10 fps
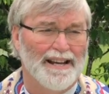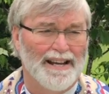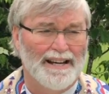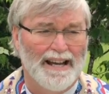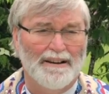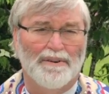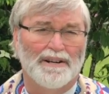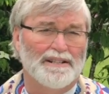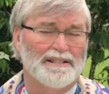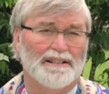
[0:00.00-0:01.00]
and I
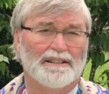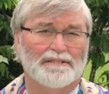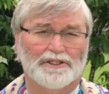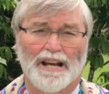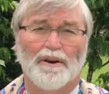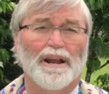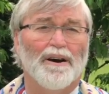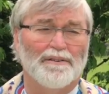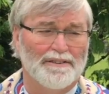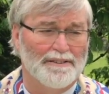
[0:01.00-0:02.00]
wanted to shout
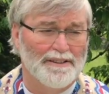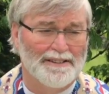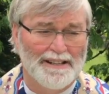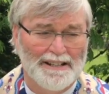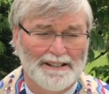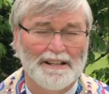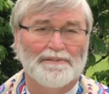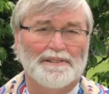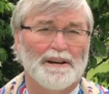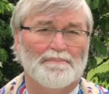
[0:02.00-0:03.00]
out and
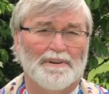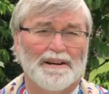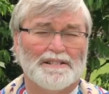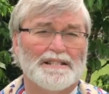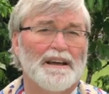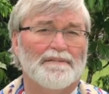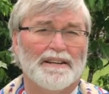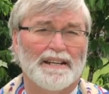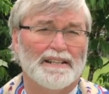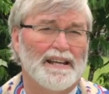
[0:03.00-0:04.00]
lift up
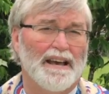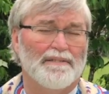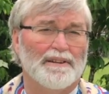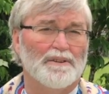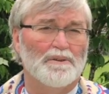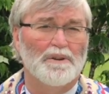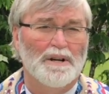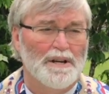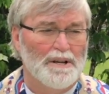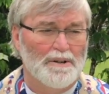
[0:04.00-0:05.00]
Stephanie and Kevin
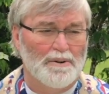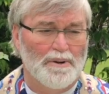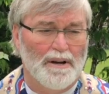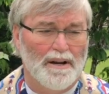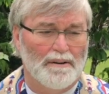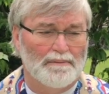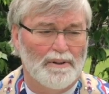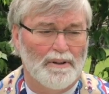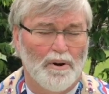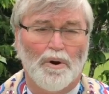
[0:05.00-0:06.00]
who
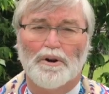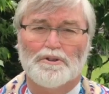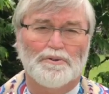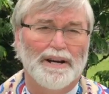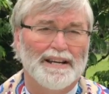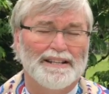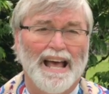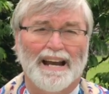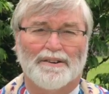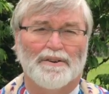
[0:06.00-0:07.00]
orchestrated
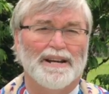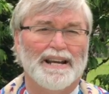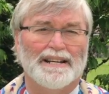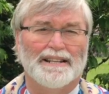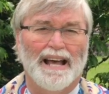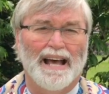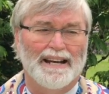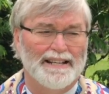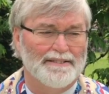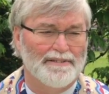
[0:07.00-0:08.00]
that, created that,
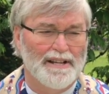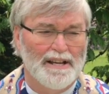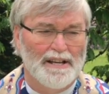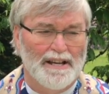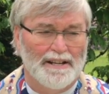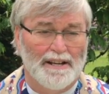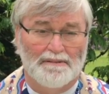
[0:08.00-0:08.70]
and